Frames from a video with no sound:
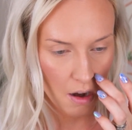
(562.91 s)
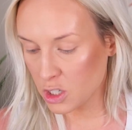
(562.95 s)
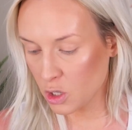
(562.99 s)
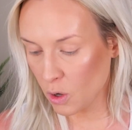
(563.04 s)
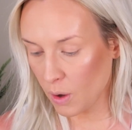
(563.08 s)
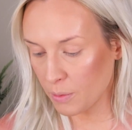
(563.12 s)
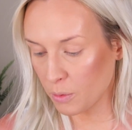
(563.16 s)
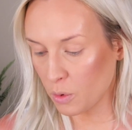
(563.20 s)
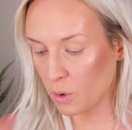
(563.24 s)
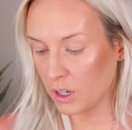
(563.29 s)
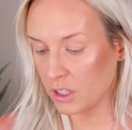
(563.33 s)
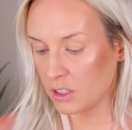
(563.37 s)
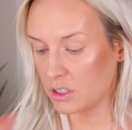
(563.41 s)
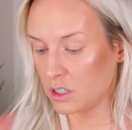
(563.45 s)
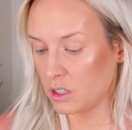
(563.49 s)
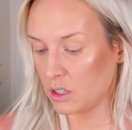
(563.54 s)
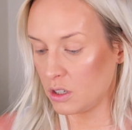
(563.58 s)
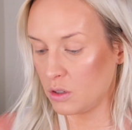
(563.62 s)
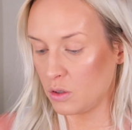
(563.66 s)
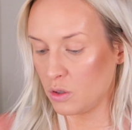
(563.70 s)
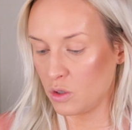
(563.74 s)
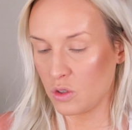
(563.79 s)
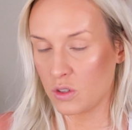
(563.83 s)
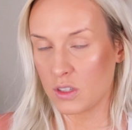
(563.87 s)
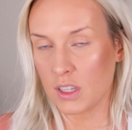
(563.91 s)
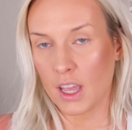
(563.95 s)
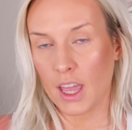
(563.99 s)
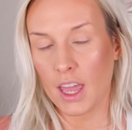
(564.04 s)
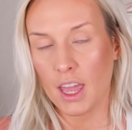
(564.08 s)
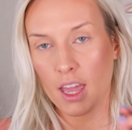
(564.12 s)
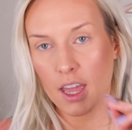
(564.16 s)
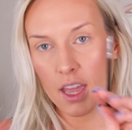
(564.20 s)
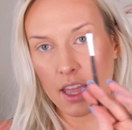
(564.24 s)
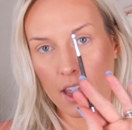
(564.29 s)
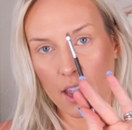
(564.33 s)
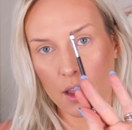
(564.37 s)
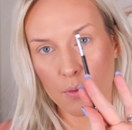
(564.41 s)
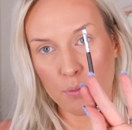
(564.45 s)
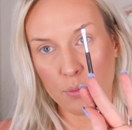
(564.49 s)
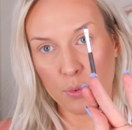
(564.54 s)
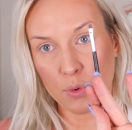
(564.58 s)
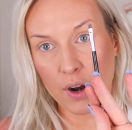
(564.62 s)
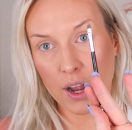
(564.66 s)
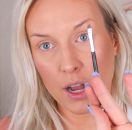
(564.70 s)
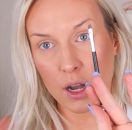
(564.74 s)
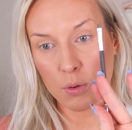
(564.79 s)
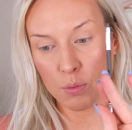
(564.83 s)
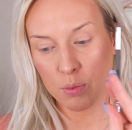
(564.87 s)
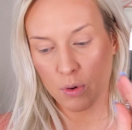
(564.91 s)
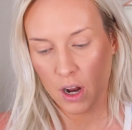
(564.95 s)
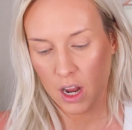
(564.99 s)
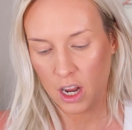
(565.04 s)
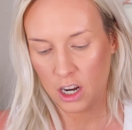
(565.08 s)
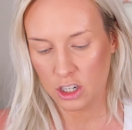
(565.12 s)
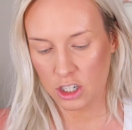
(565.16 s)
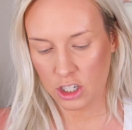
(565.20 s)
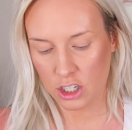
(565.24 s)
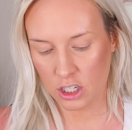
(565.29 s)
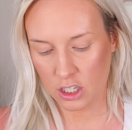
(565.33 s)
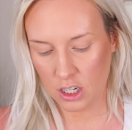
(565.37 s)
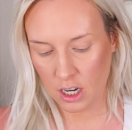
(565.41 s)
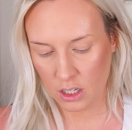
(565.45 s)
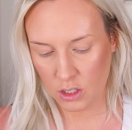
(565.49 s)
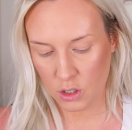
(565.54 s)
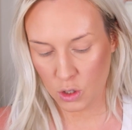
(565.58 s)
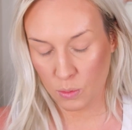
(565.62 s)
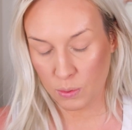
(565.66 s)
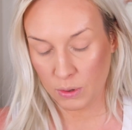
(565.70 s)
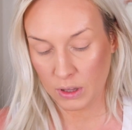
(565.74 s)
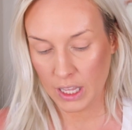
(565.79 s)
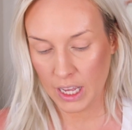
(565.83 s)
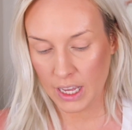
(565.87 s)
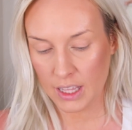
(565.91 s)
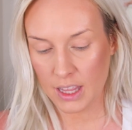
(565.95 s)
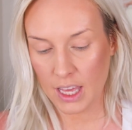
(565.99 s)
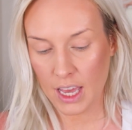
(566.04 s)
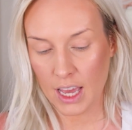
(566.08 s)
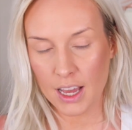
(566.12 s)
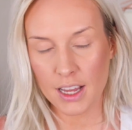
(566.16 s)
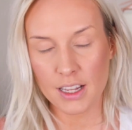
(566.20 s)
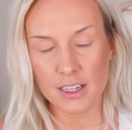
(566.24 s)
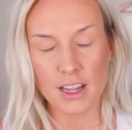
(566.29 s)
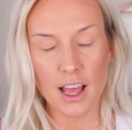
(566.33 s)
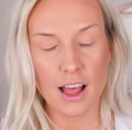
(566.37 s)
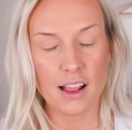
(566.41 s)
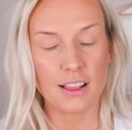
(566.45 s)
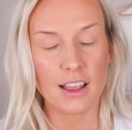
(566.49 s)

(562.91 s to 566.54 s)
So I'm going to use a brow brush to apply that.